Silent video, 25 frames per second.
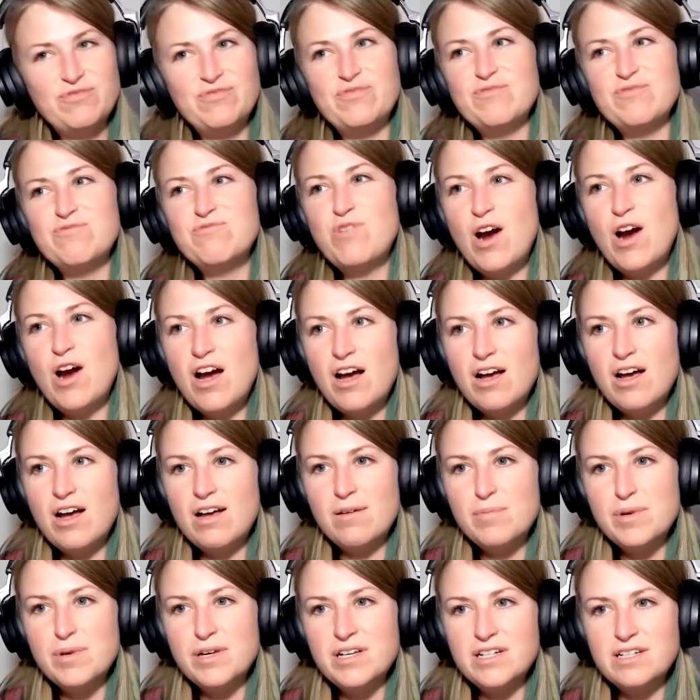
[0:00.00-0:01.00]

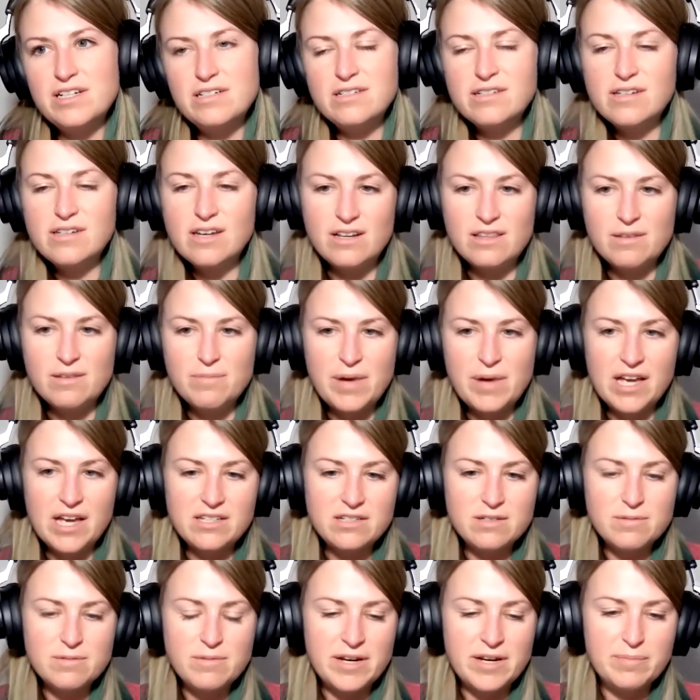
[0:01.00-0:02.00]
Rob, who's kind of the
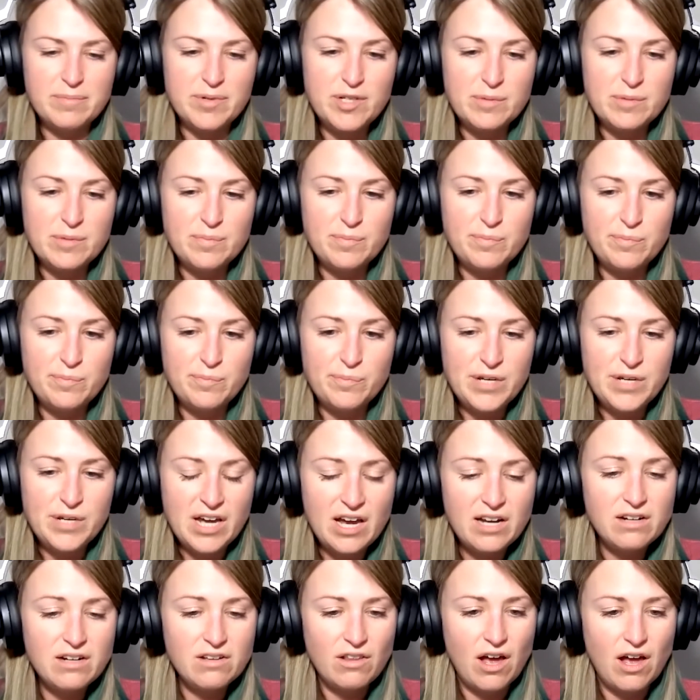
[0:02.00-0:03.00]
mastermind
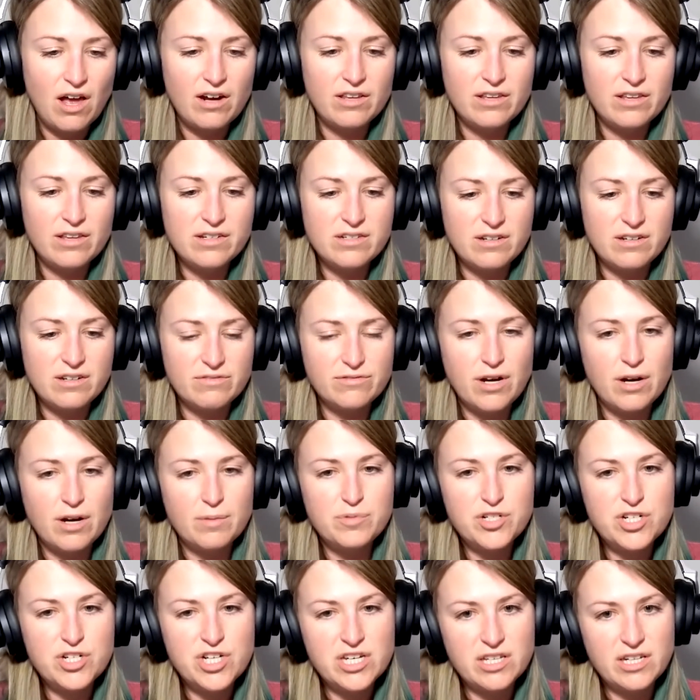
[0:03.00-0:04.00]
behind a lot of this stuff, Rob
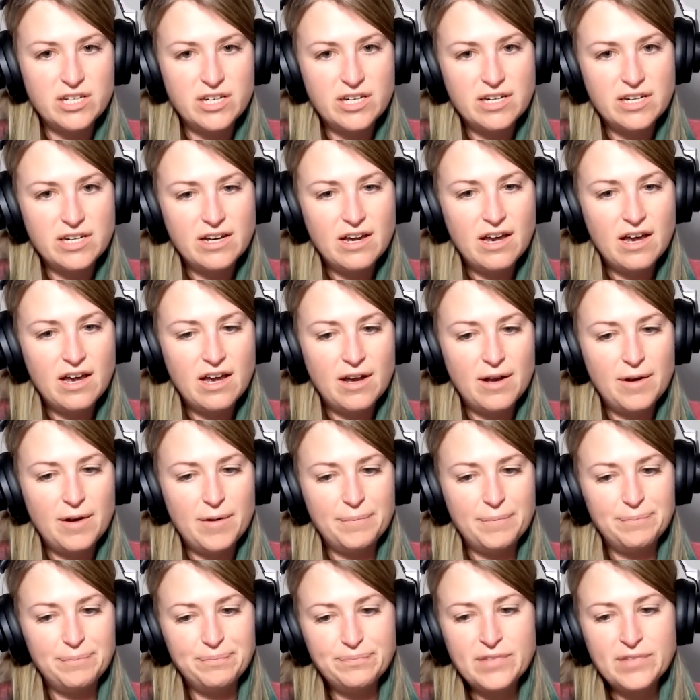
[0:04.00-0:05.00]
Sheely,
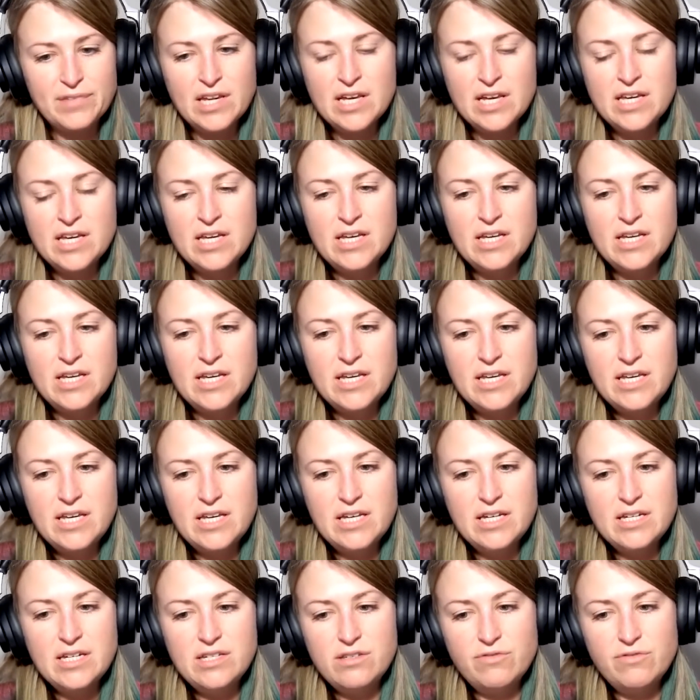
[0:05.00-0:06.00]

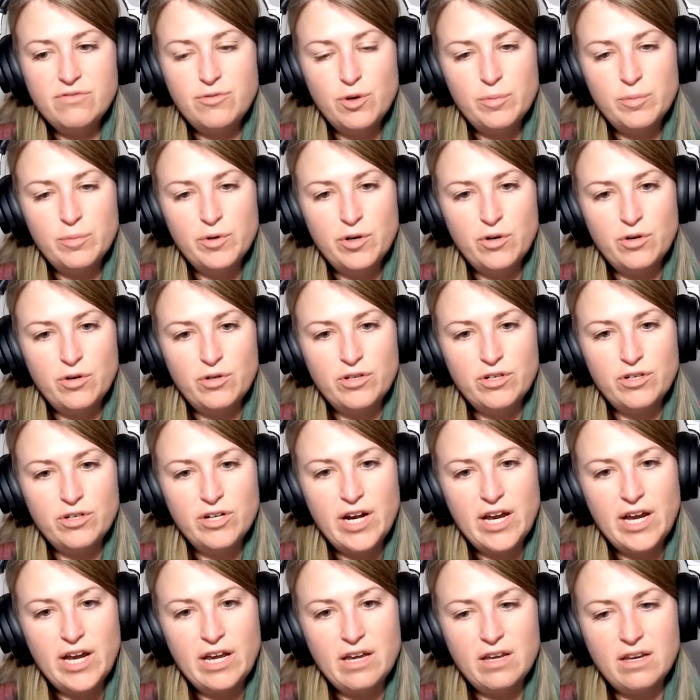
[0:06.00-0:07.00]
he's the former owner
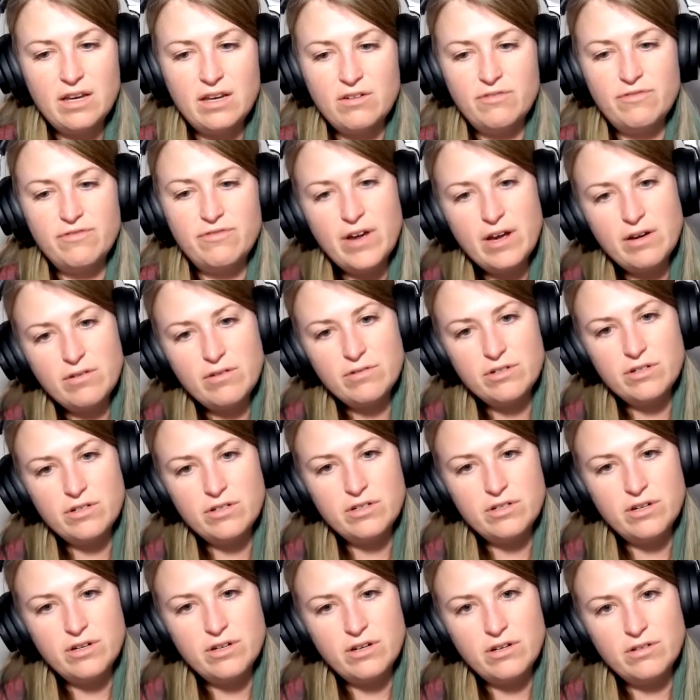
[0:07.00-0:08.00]
and
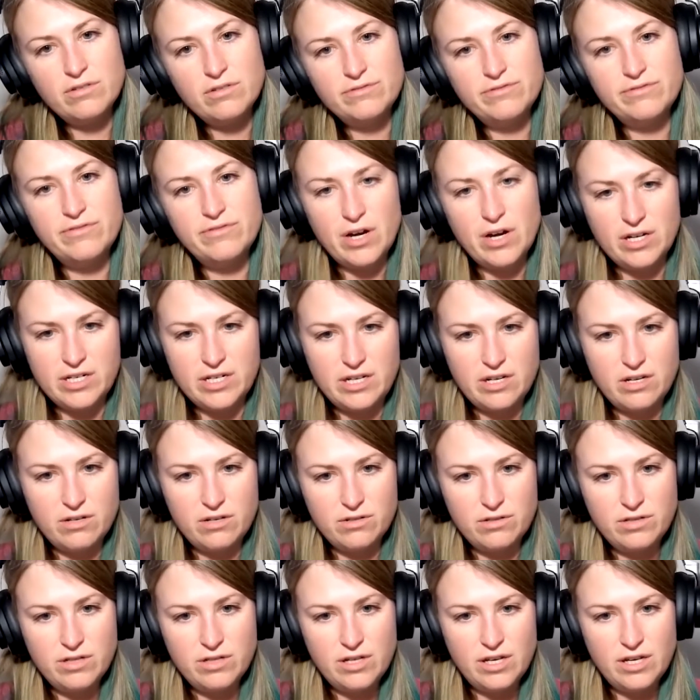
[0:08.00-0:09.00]
founder of
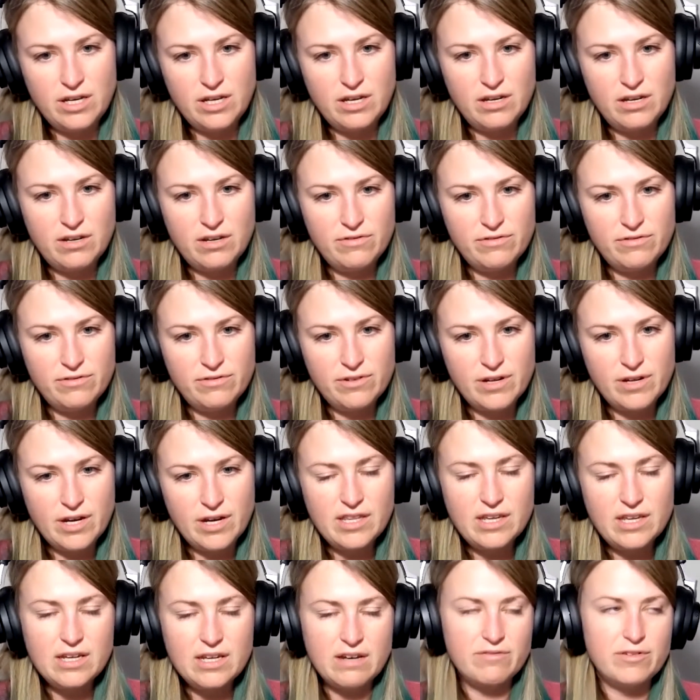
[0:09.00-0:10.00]
Vadio. I
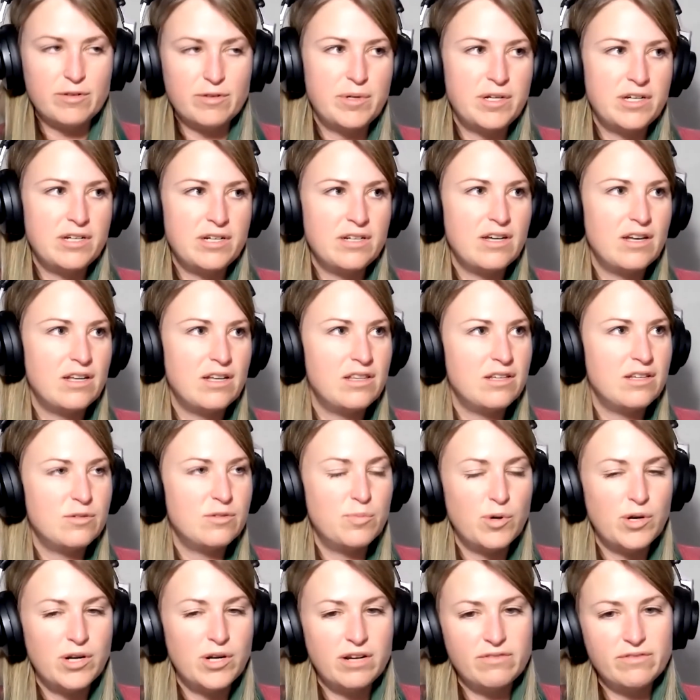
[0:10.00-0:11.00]
think everybody at this
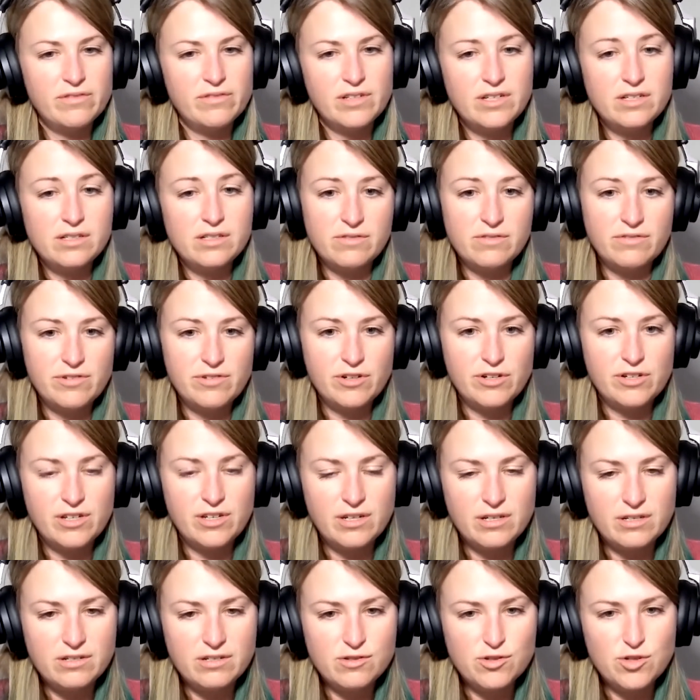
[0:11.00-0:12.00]
point, at least if you're in the
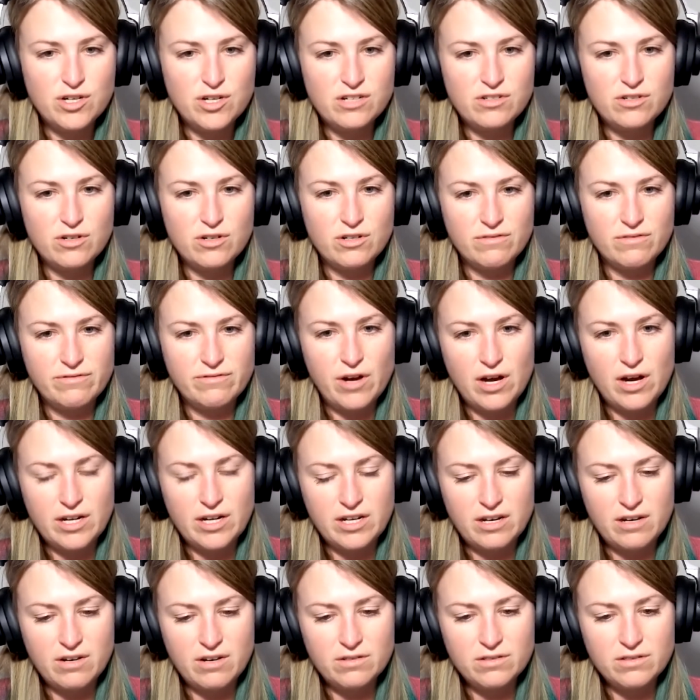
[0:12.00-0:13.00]
industry, has heard of
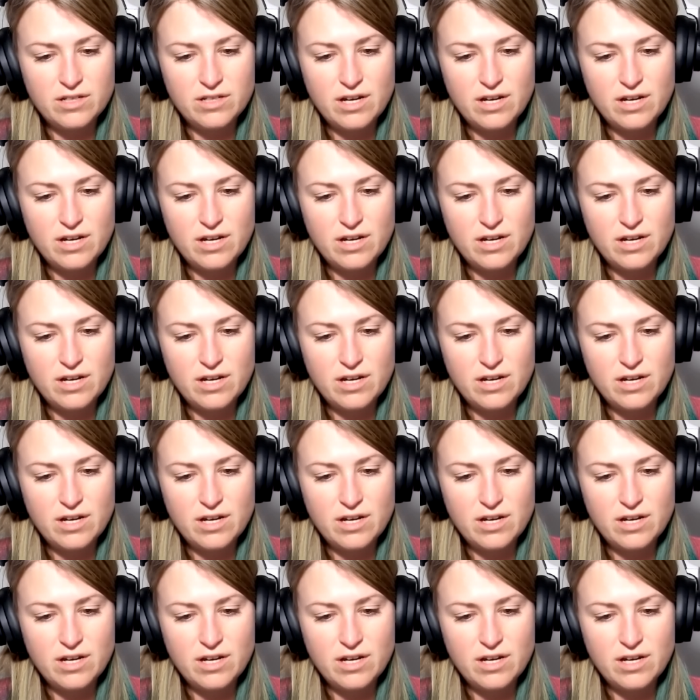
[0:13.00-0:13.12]
Vadio.